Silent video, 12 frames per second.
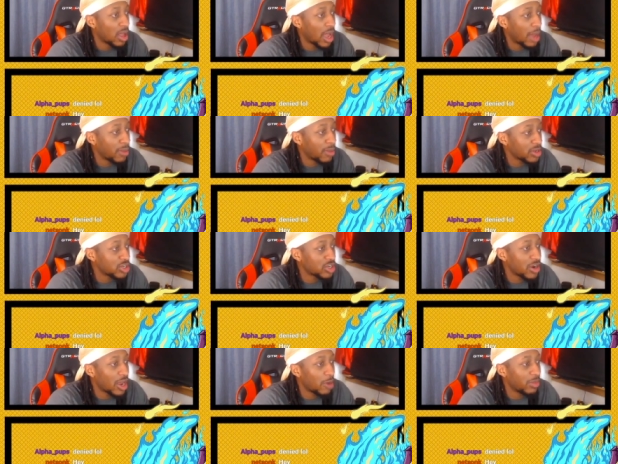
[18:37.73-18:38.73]
I'm not
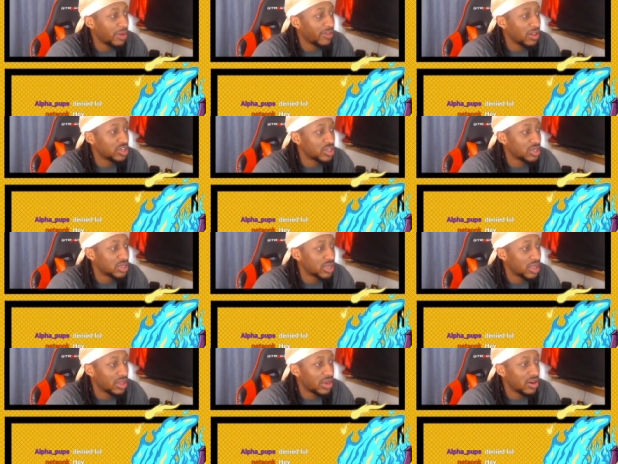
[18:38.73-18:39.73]
sure how many villages
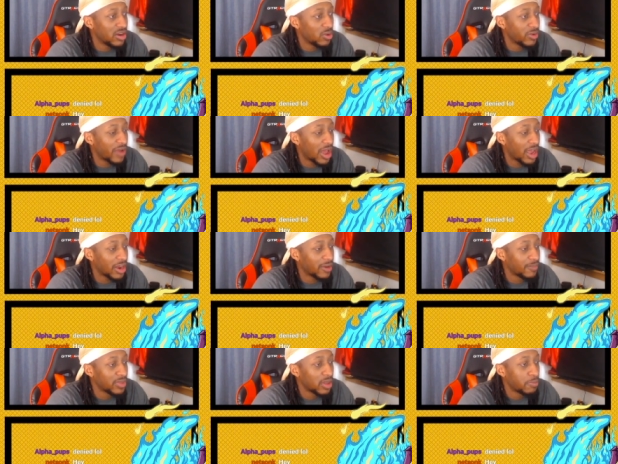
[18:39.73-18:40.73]
they notified,
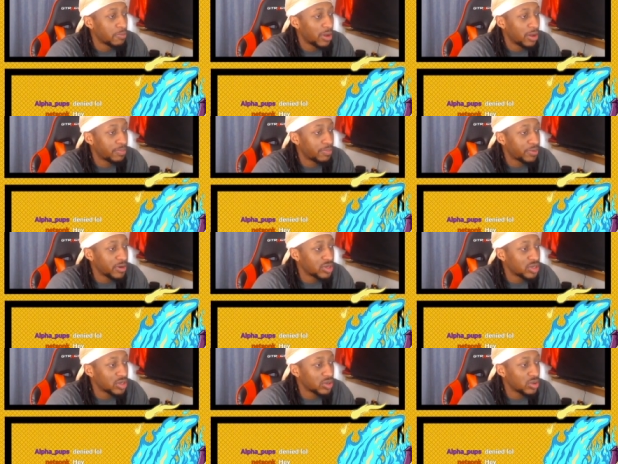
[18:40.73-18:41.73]
but pretty
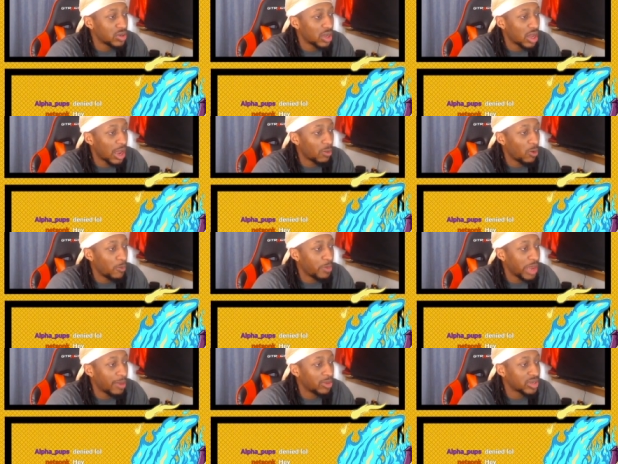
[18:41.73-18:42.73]
soon I won't
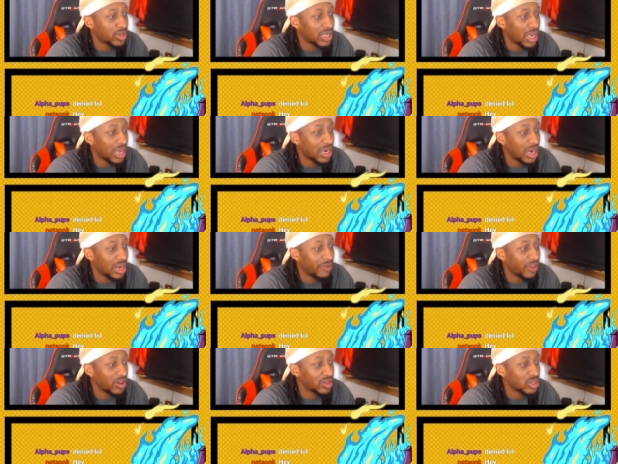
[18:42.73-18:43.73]
be able to stay in any
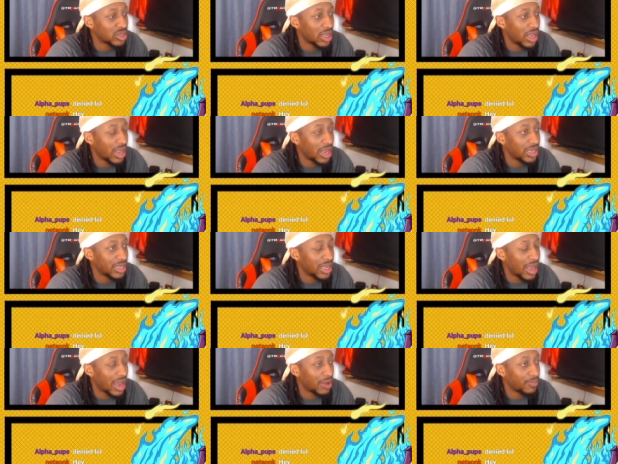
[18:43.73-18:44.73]
village any
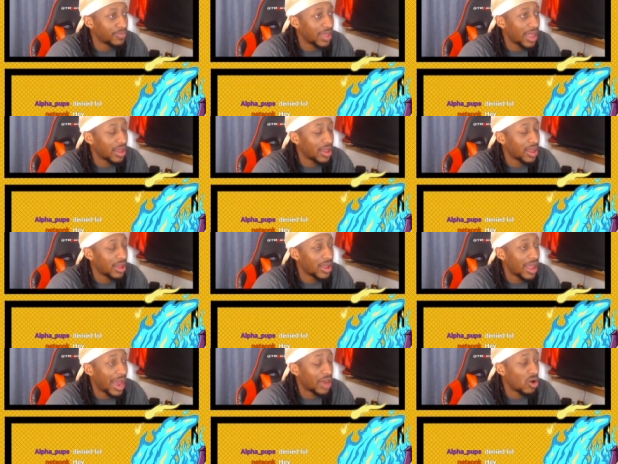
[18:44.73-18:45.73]

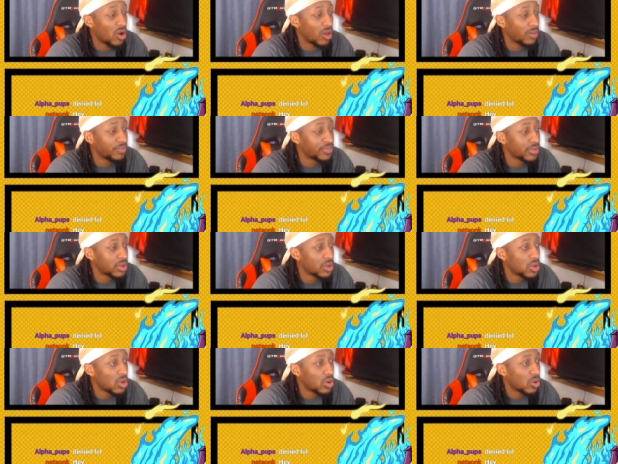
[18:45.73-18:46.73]
at all.
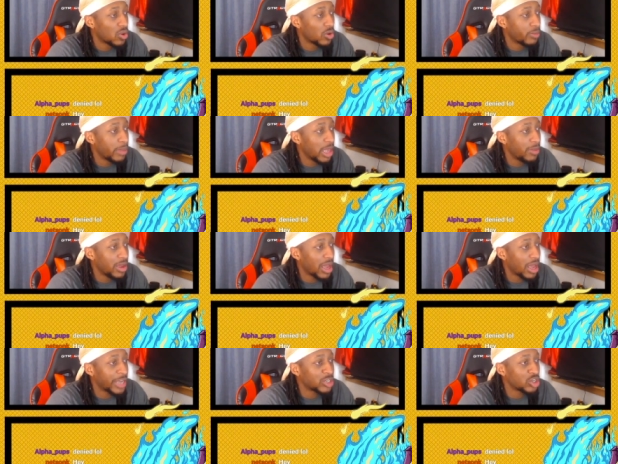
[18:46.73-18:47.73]
Or maybe
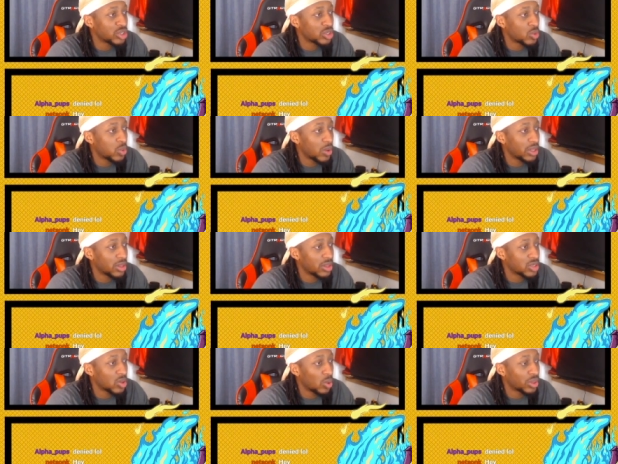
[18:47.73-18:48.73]
I should just quit
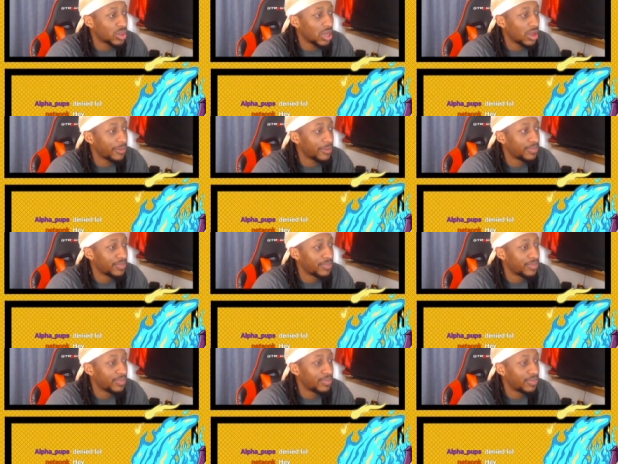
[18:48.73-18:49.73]
this whole thing.
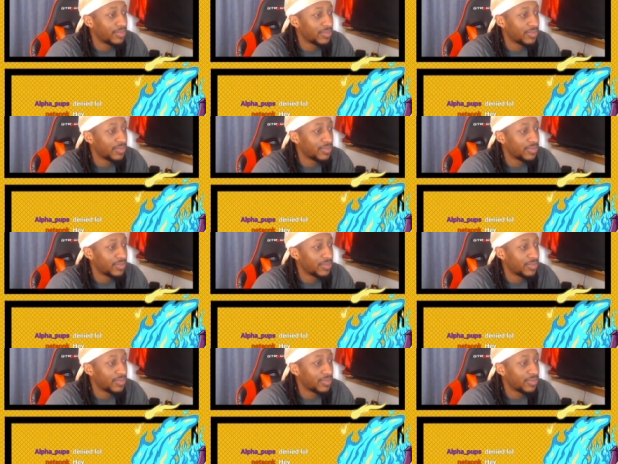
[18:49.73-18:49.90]
Hmm.